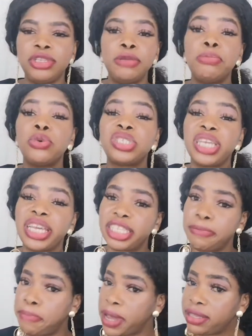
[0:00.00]
the most
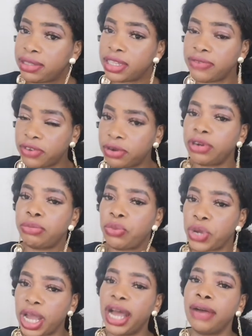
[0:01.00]
expensive
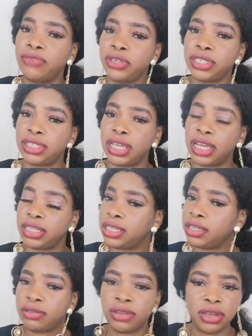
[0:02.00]
cream we have on this
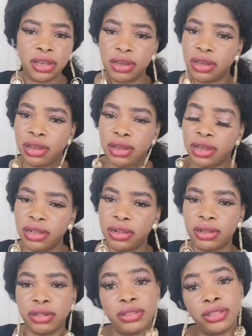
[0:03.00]
earth,
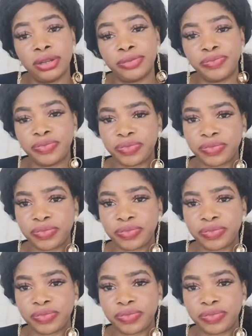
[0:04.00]
no,